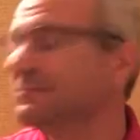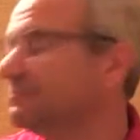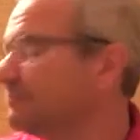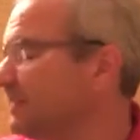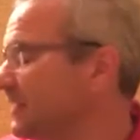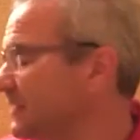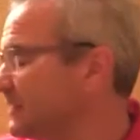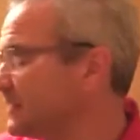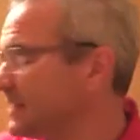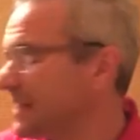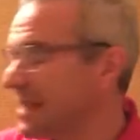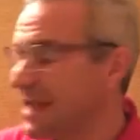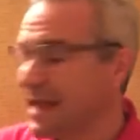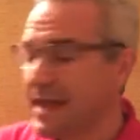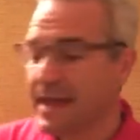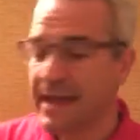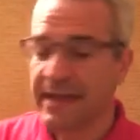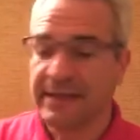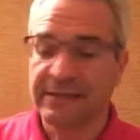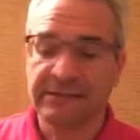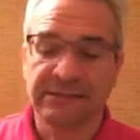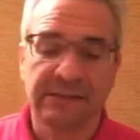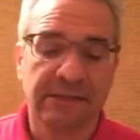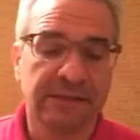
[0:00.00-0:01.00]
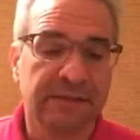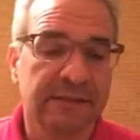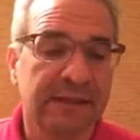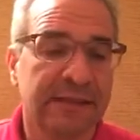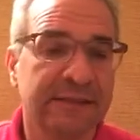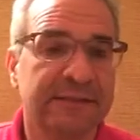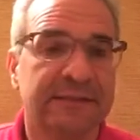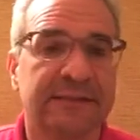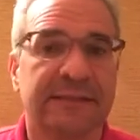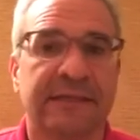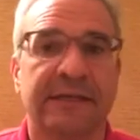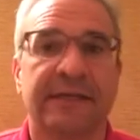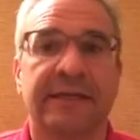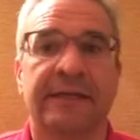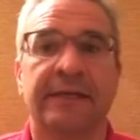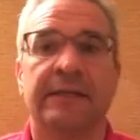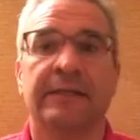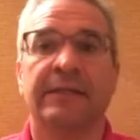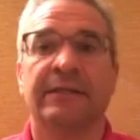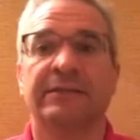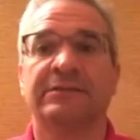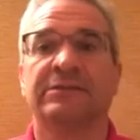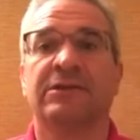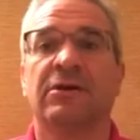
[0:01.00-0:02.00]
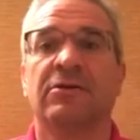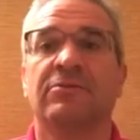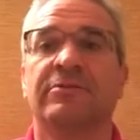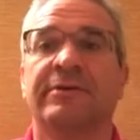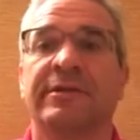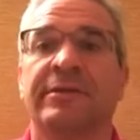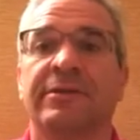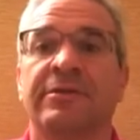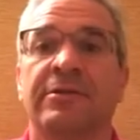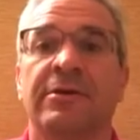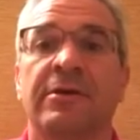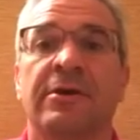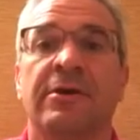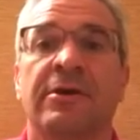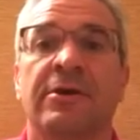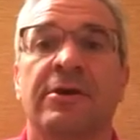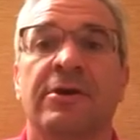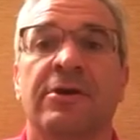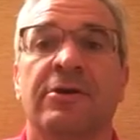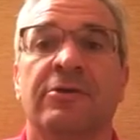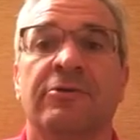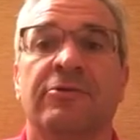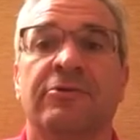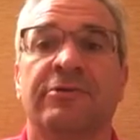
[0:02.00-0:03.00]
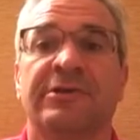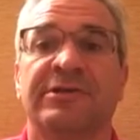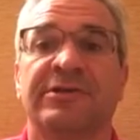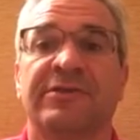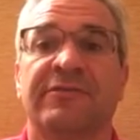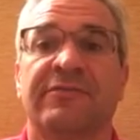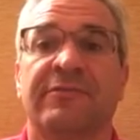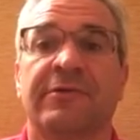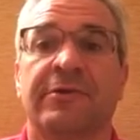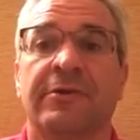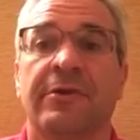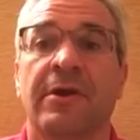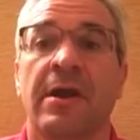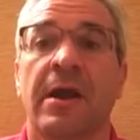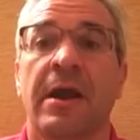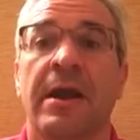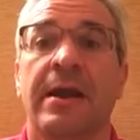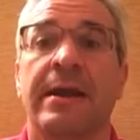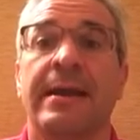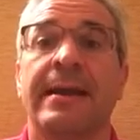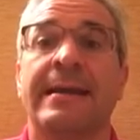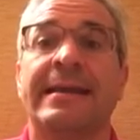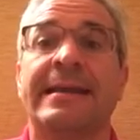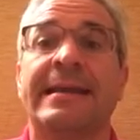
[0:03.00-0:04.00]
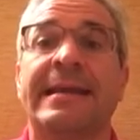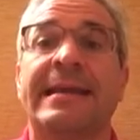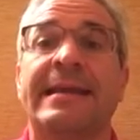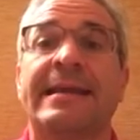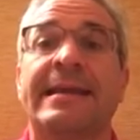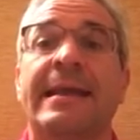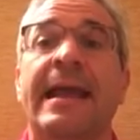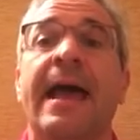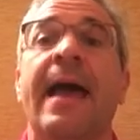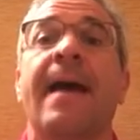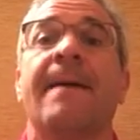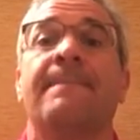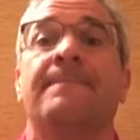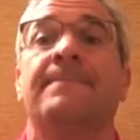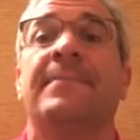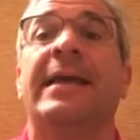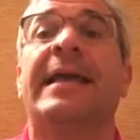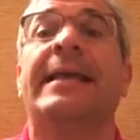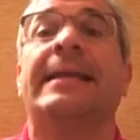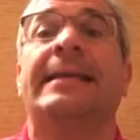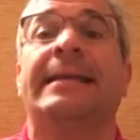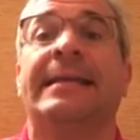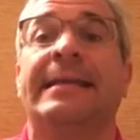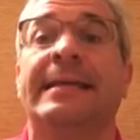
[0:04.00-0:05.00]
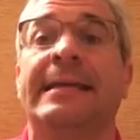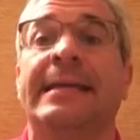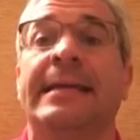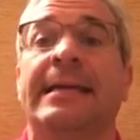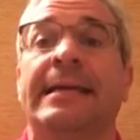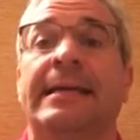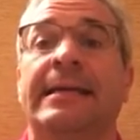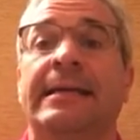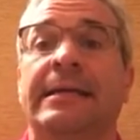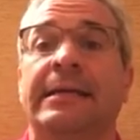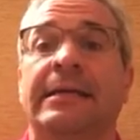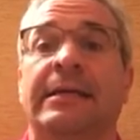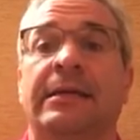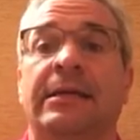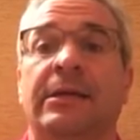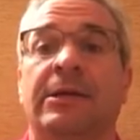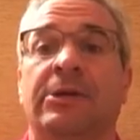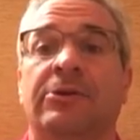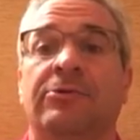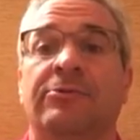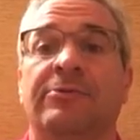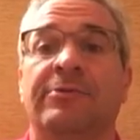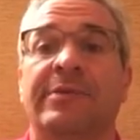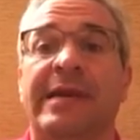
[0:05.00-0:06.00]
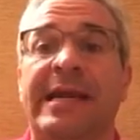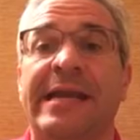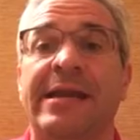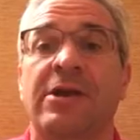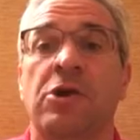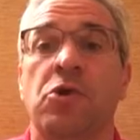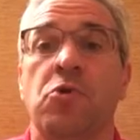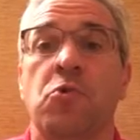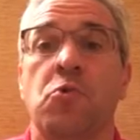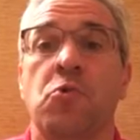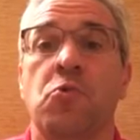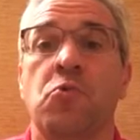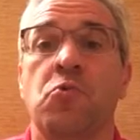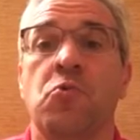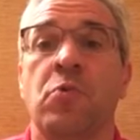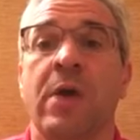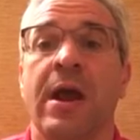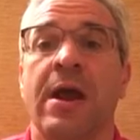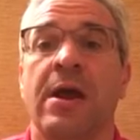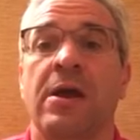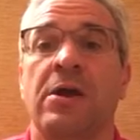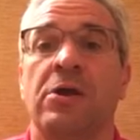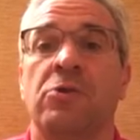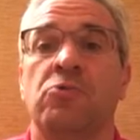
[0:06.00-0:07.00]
my tags, let's see. Let's go with Christopher D. Bailey. Rico.